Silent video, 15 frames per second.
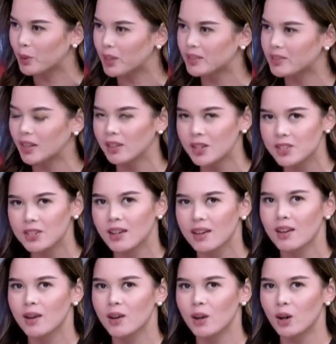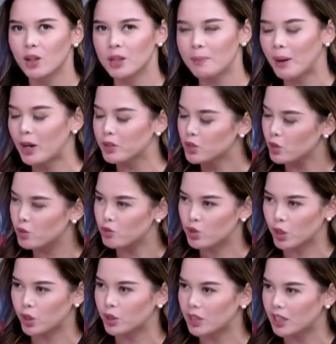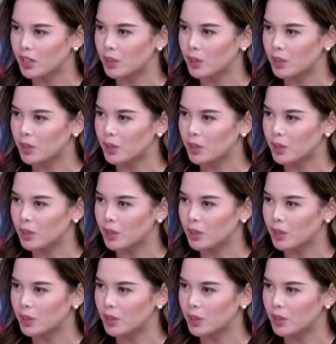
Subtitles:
Tell us all about your journey